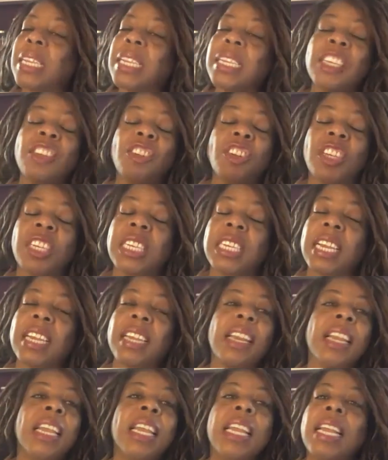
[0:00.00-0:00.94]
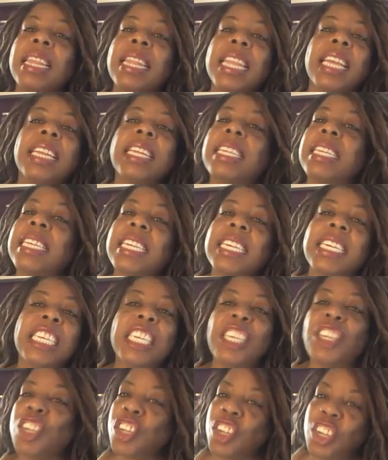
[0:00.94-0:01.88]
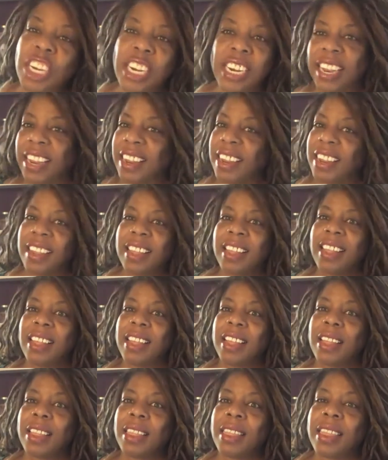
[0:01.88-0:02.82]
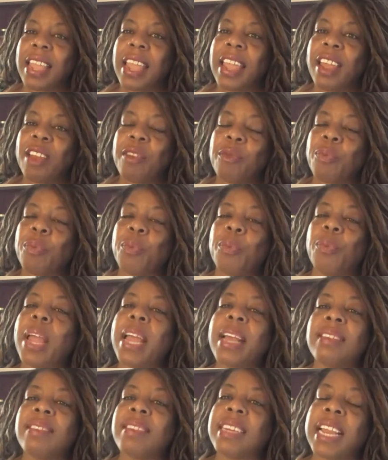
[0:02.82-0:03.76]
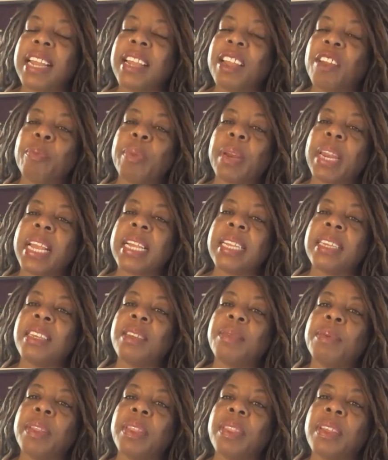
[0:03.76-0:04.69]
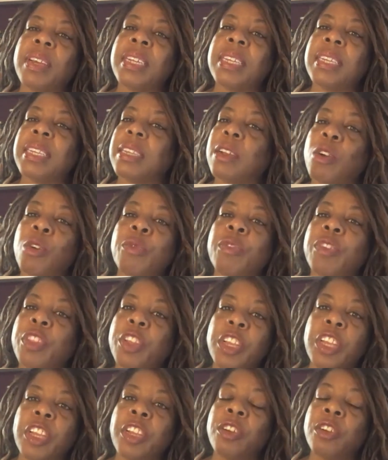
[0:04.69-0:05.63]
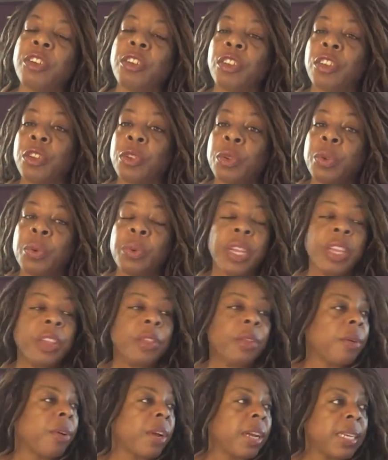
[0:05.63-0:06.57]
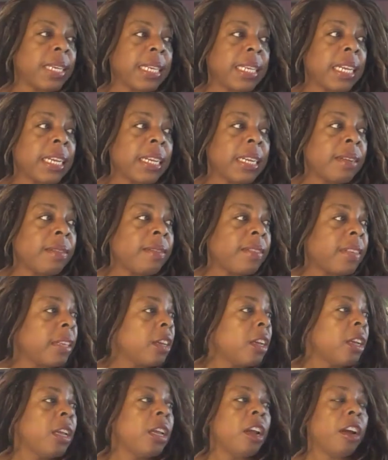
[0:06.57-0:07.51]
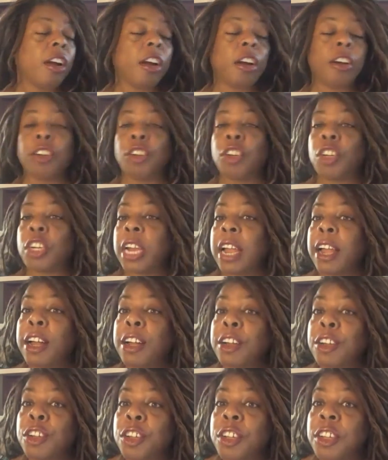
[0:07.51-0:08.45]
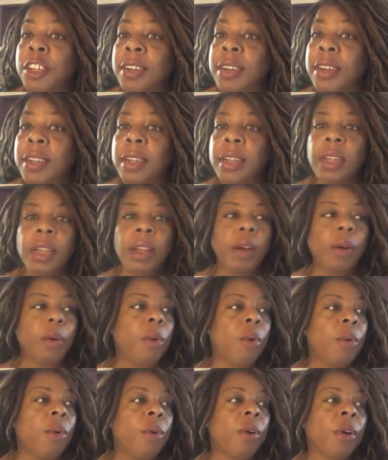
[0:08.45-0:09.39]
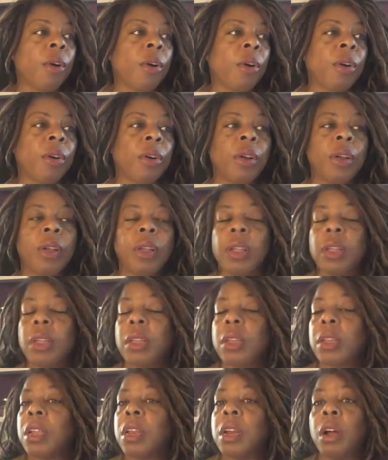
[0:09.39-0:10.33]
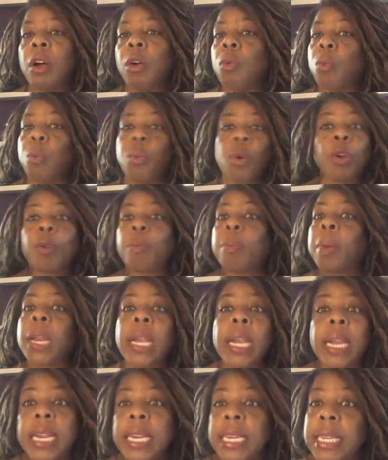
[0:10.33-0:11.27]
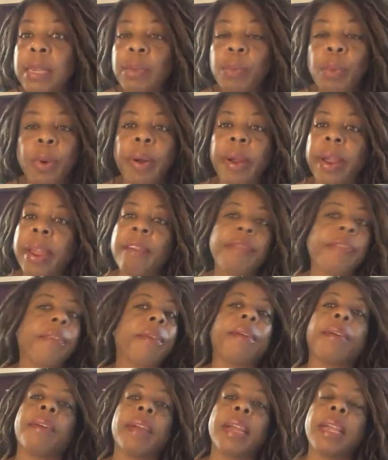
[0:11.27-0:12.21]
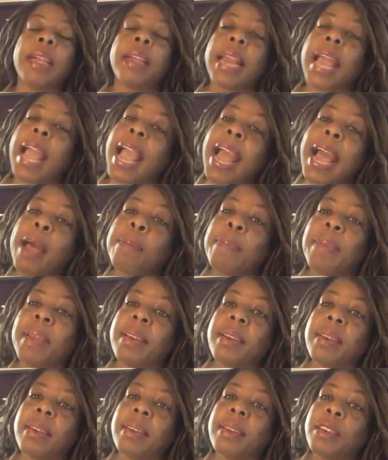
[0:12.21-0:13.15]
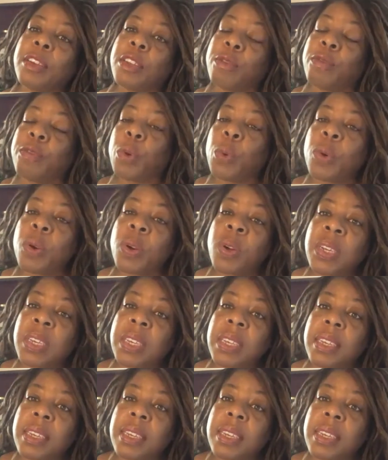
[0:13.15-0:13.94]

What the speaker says: It's just that conditioning that has taken place with us over the years through either ourselves, our childhood, or workplace, wherever it happened, divorce.